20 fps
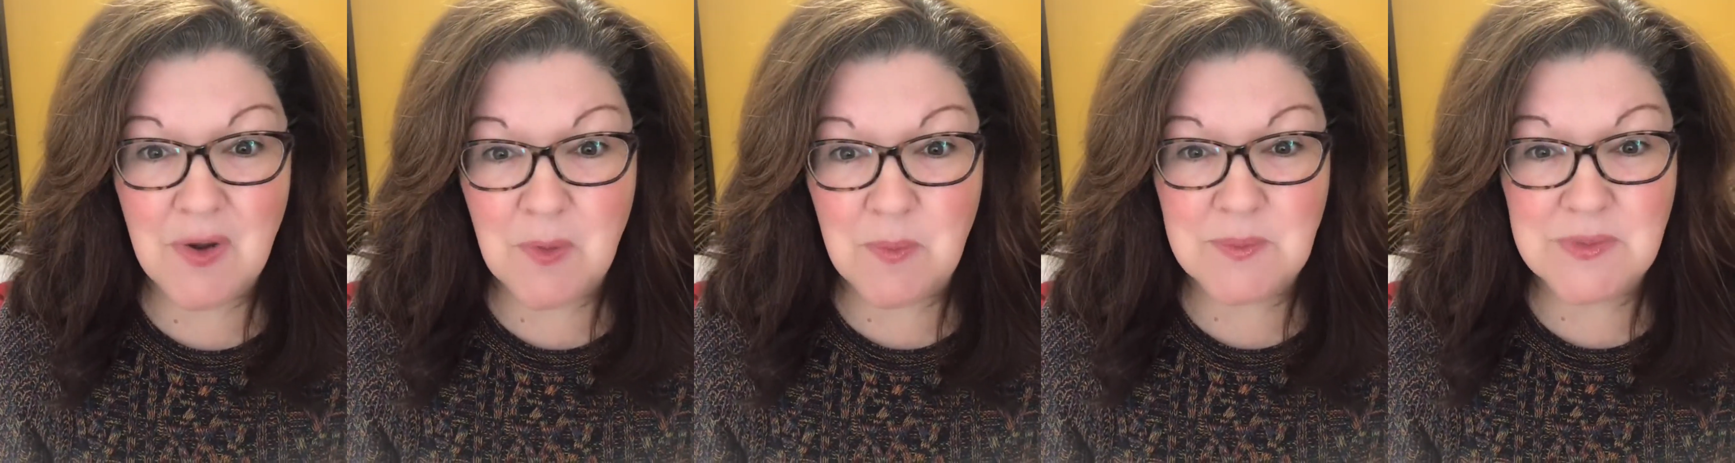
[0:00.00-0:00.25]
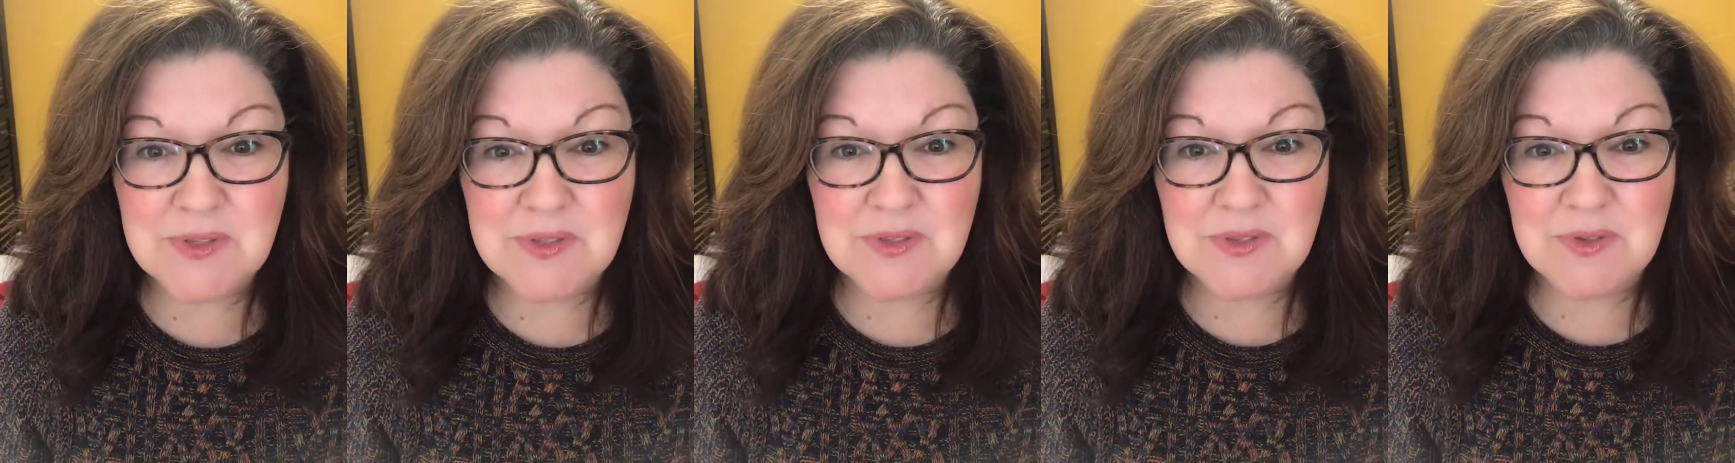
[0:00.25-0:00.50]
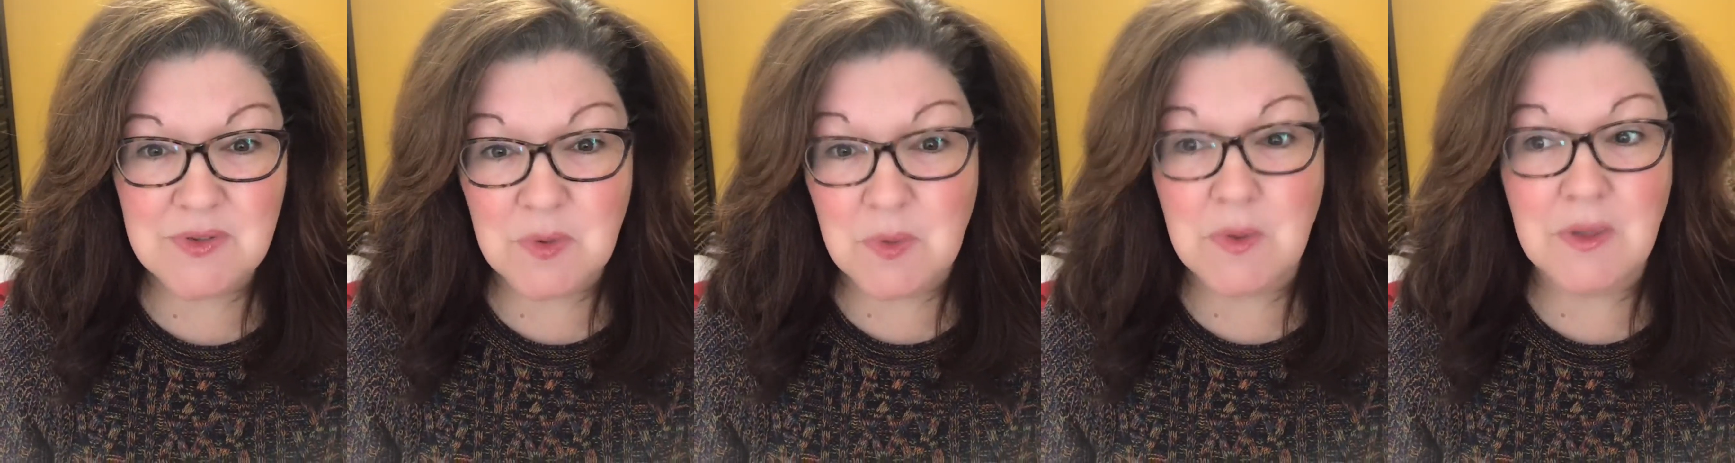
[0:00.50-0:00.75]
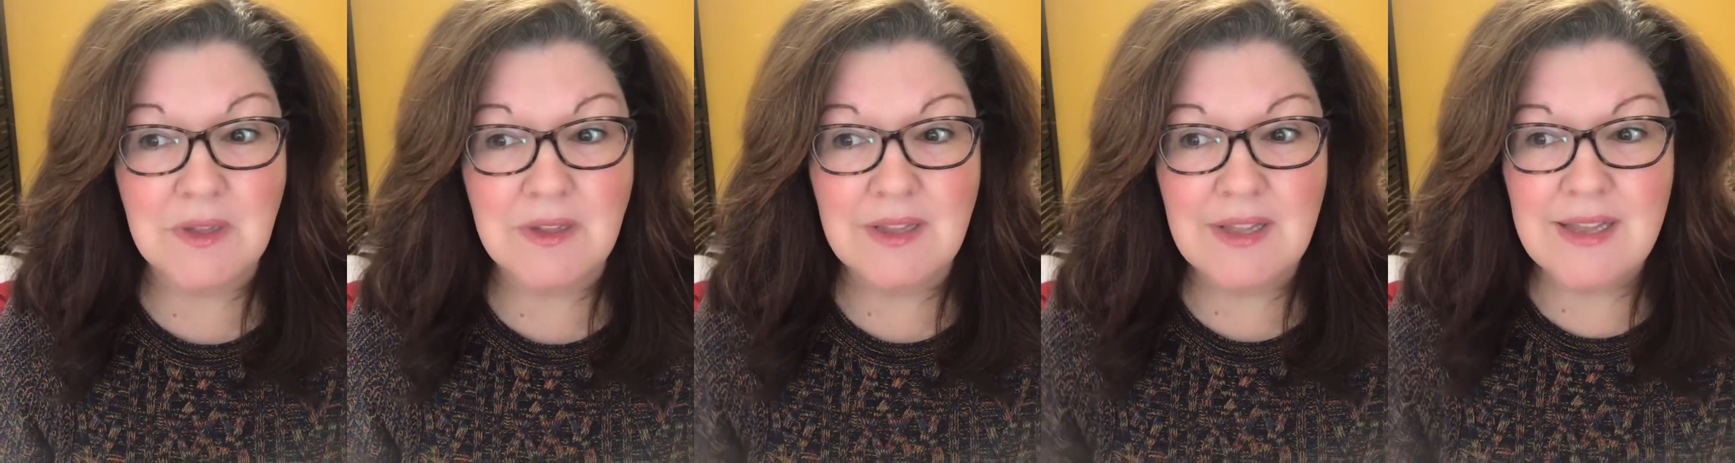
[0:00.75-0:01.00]

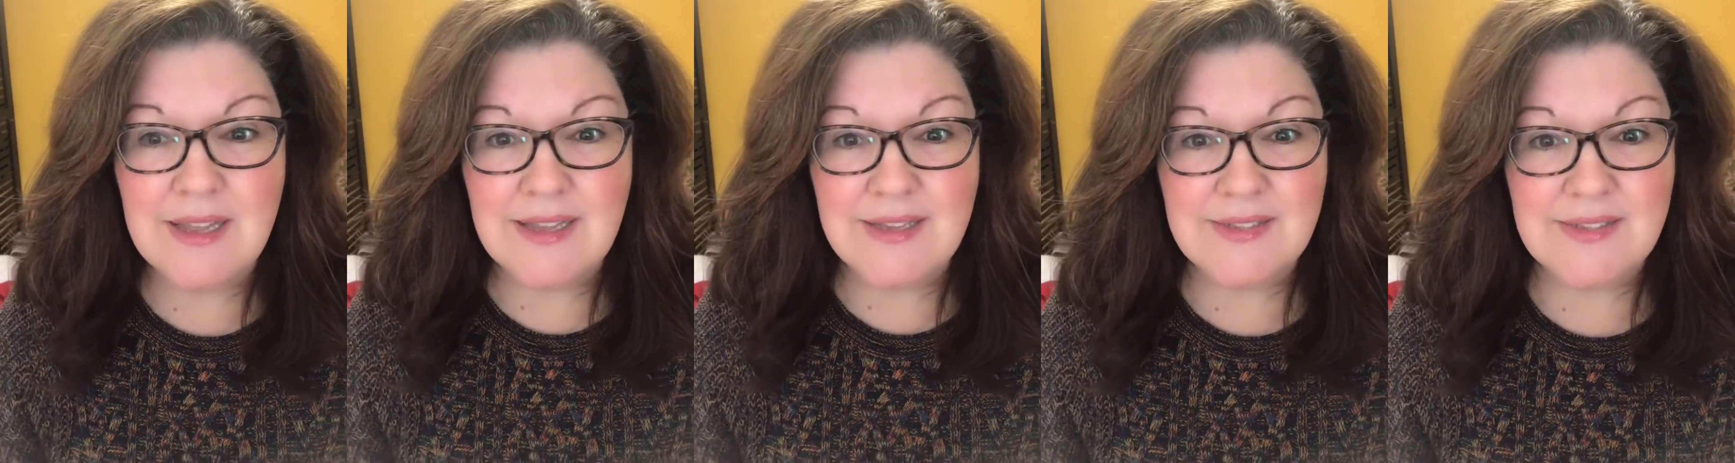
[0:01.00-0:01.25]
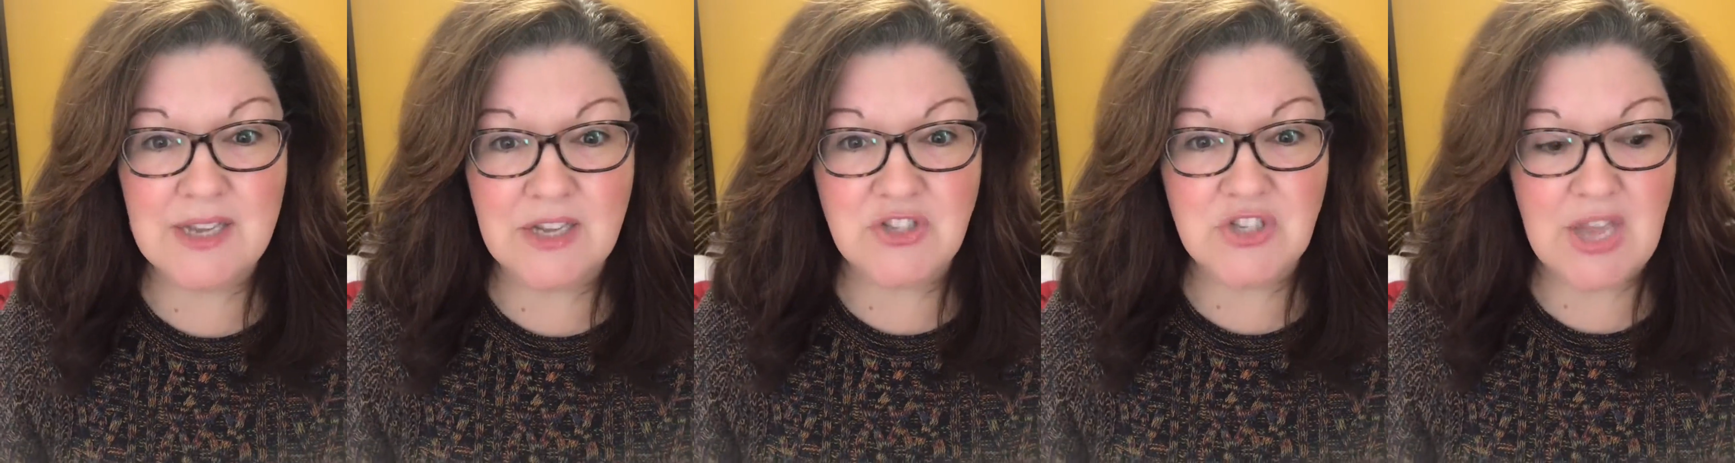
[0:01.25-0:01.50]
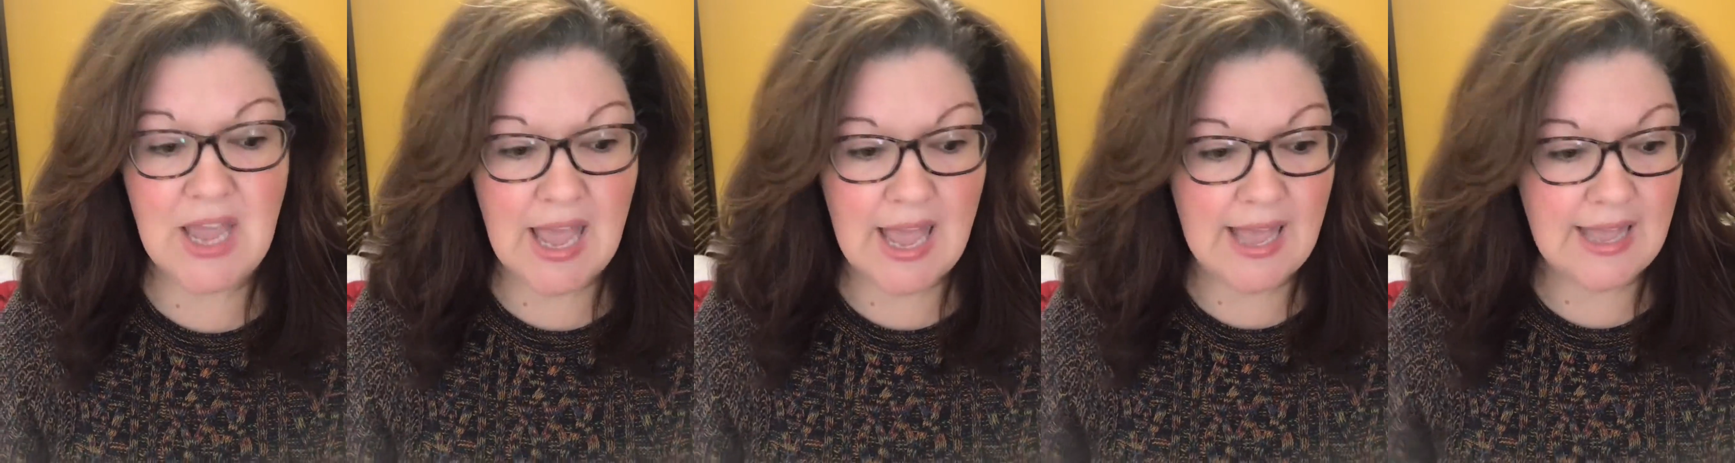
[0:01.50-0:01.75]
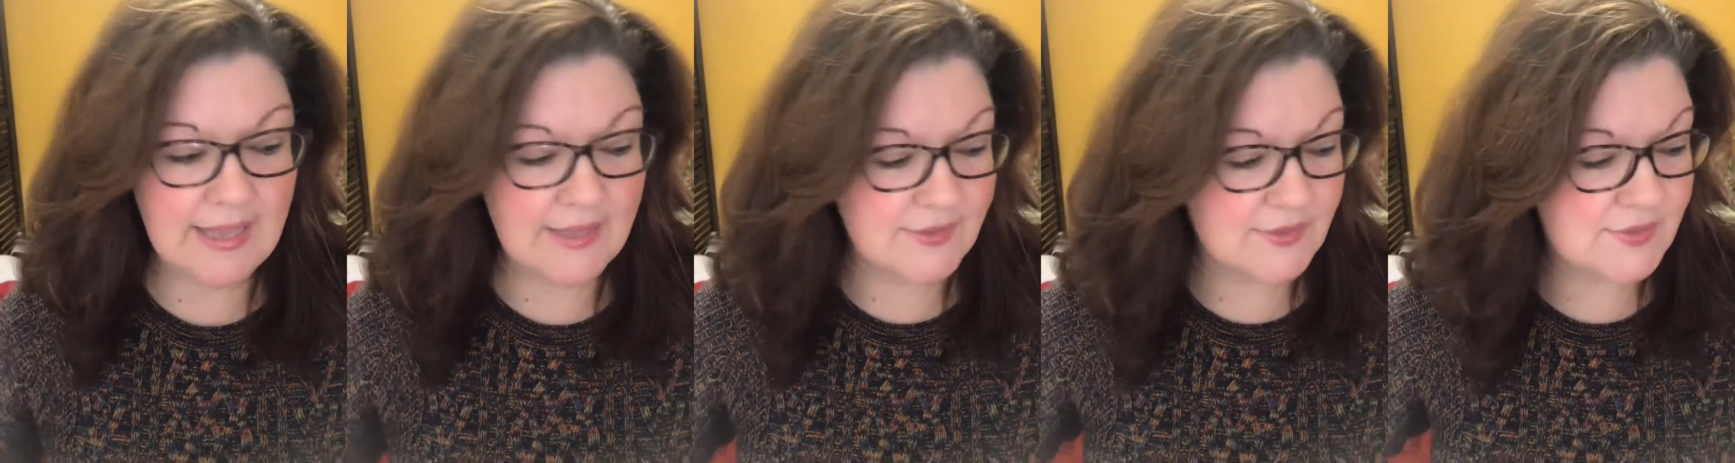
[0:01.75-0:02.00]
homeschool, such
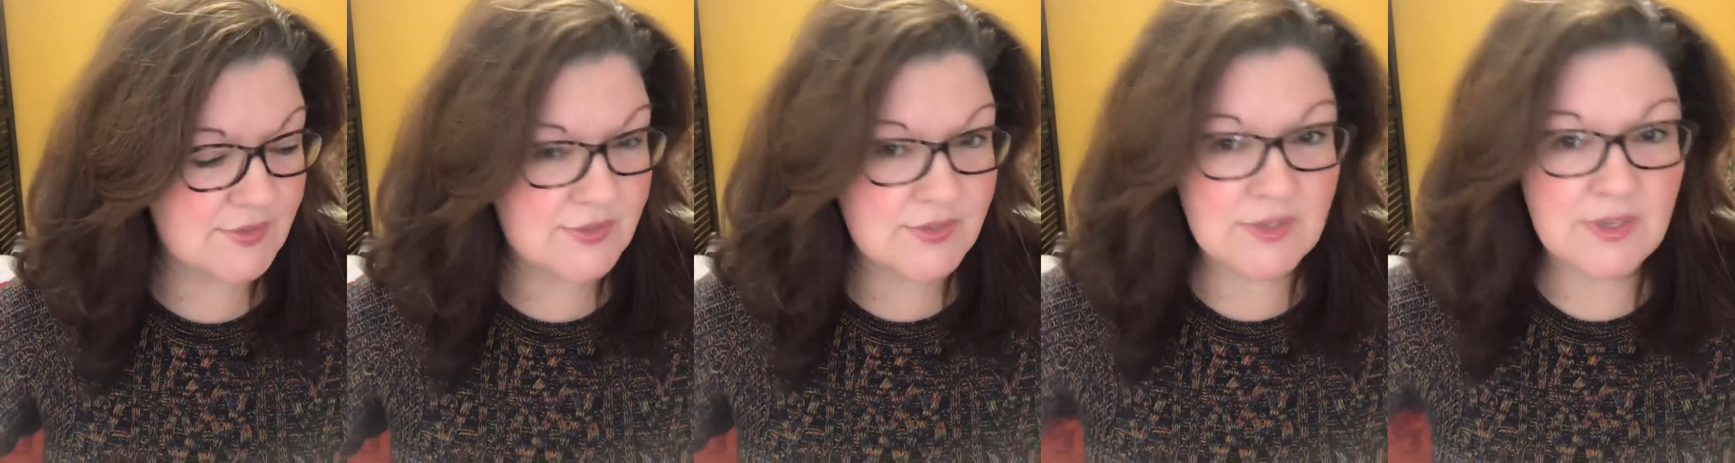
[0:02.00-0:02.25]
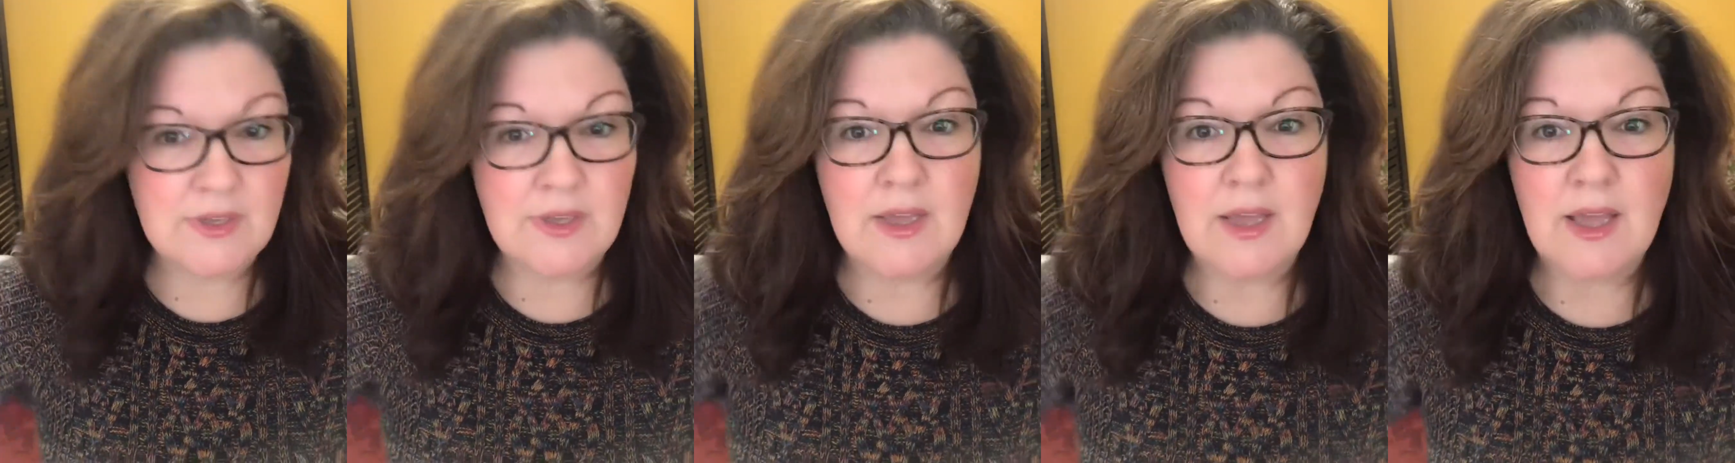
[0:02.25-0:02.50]
as